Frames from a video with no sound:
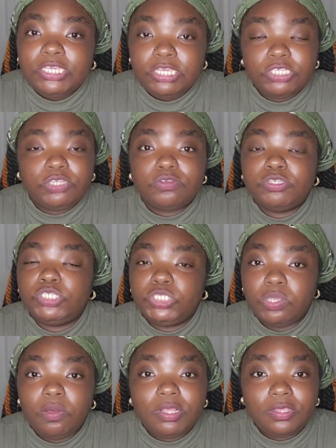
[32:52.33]
because you're
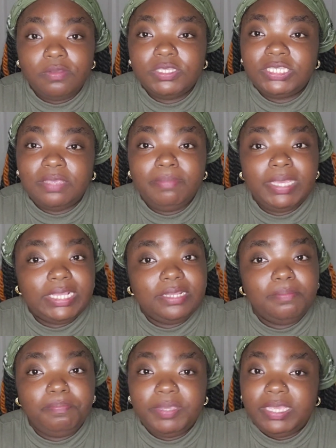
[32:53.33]
so close to making
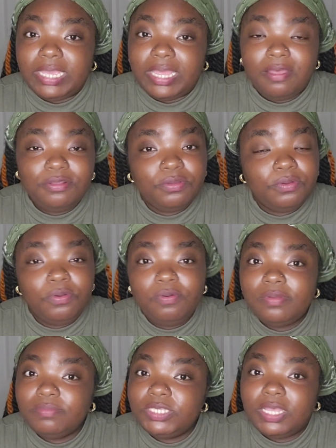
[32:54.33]
it big. I don't know
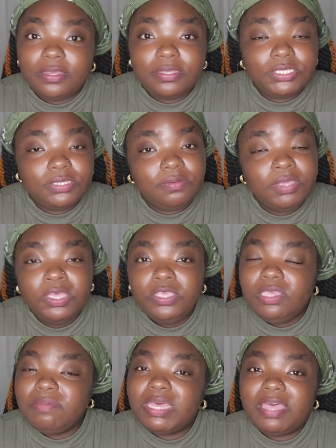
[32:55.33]
who I'm talking to.
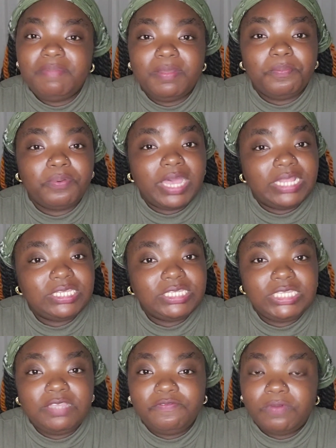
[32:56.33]
You may have been
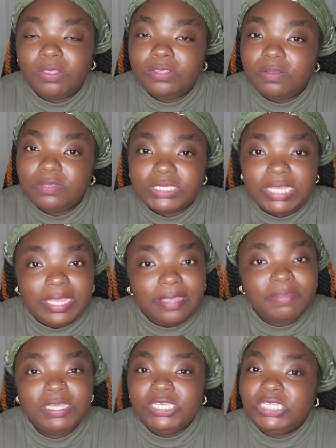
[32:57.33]
practicing for a long
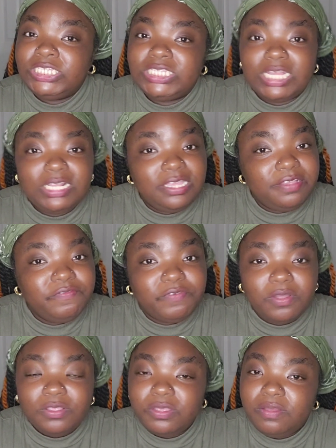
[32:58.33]
time, studying
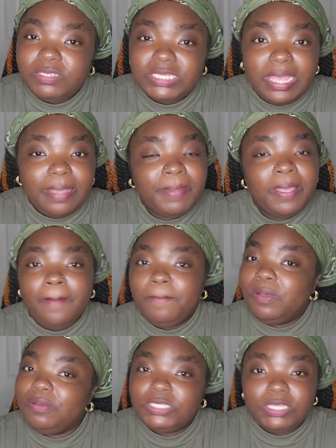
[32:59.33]
for a long time,
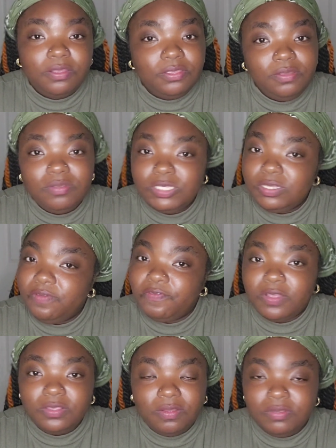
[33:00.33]
posting on
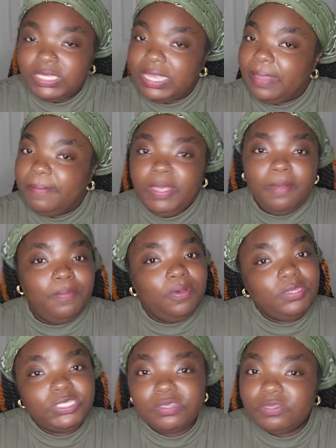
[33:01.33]
YouTube for a long time,
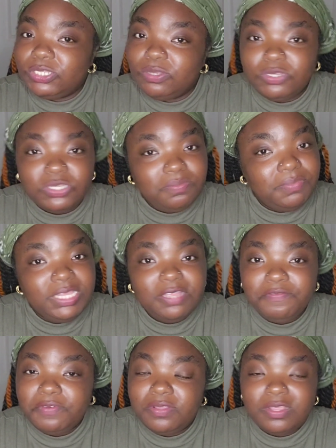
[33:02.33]
posting on social
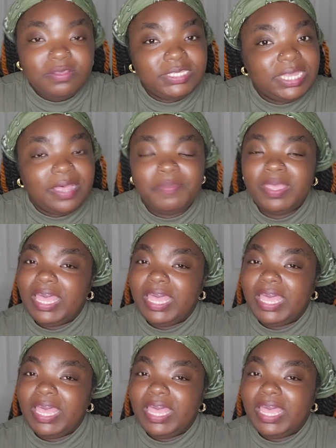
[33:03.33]
media for a long time,